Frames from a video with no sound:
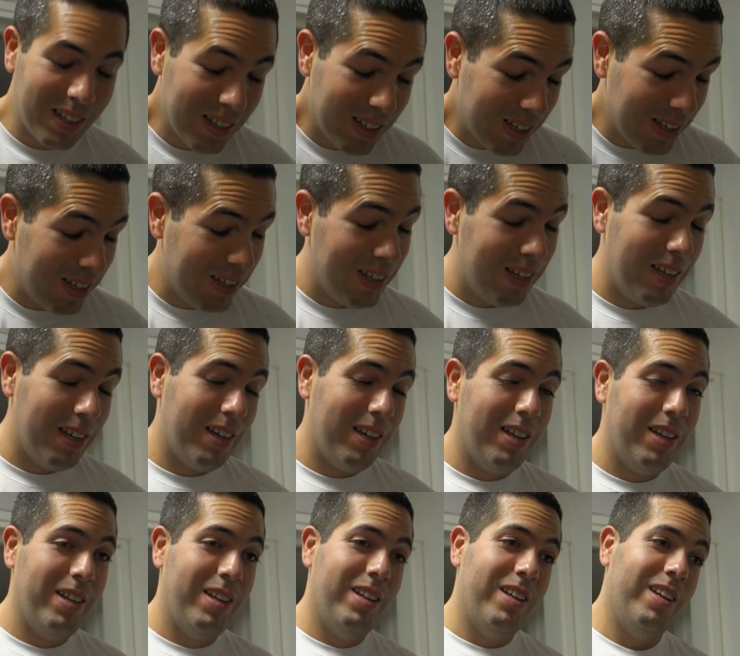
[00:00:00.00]
Don't say
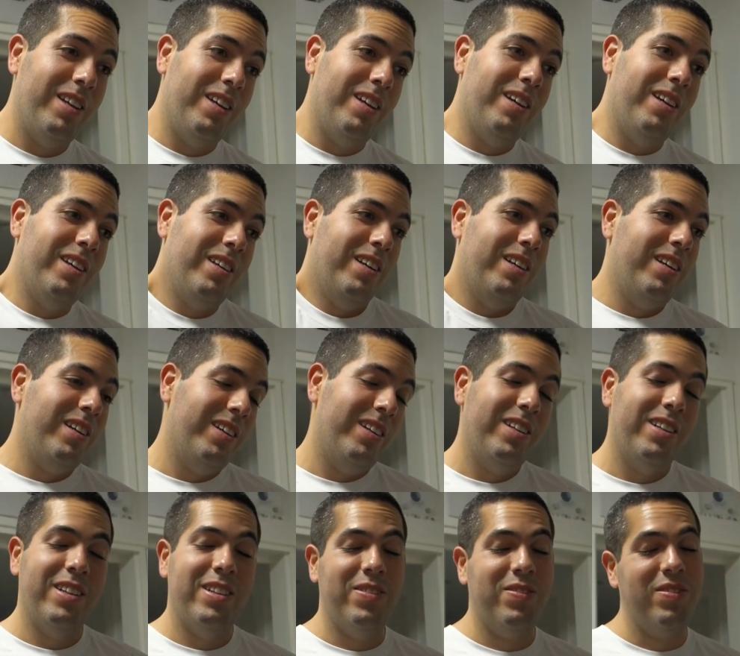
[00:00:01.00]
it. That's
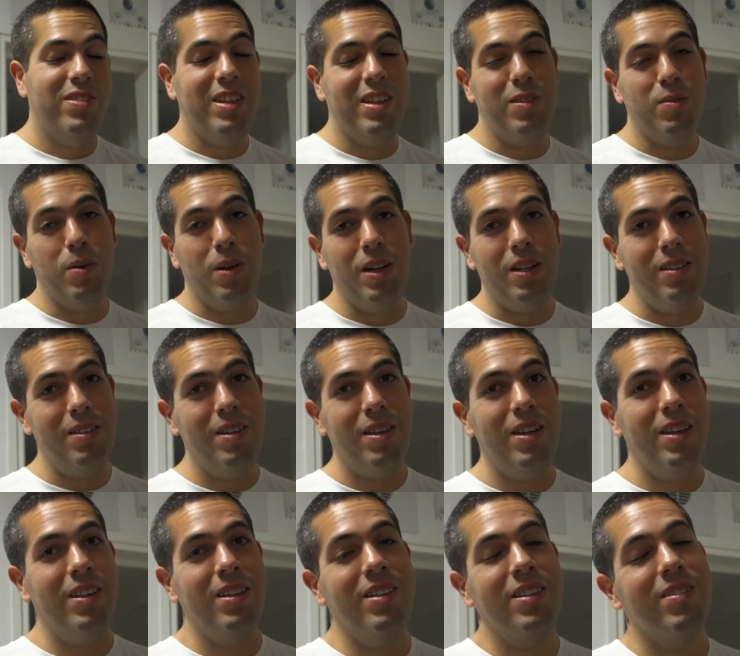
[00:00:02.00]
spoiler alert. That's why I didn't
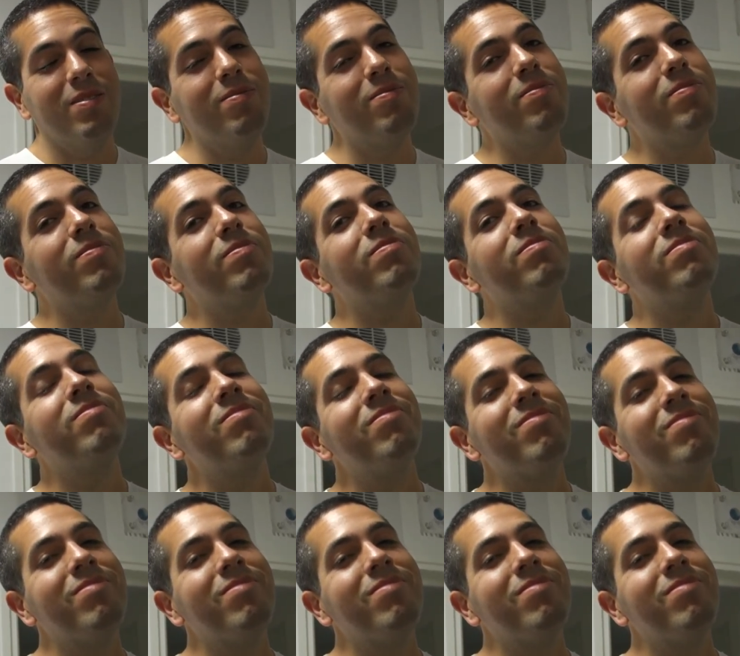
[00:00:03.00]
say it. Okay.